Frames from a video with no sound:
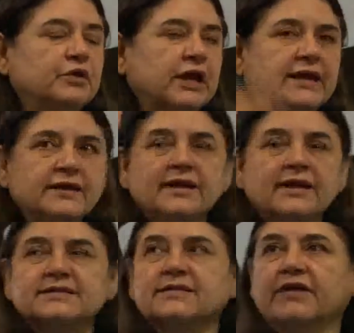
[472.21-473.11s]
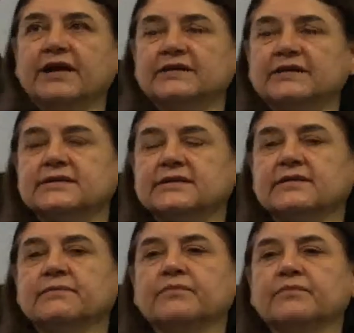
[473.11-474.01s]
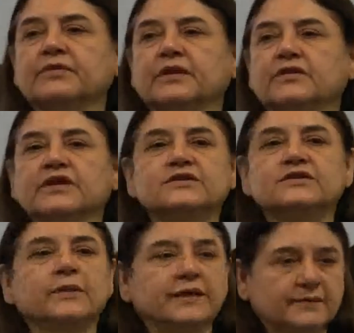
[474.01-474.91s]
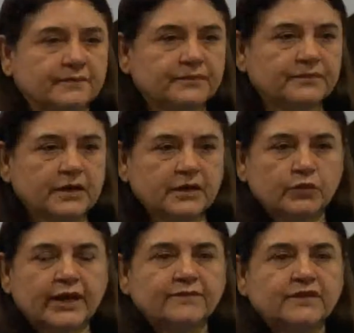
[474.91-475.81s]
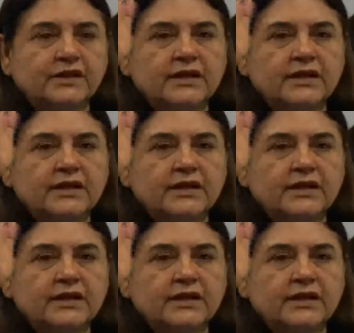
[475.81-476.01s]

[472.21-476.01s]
India is divided this way. We have the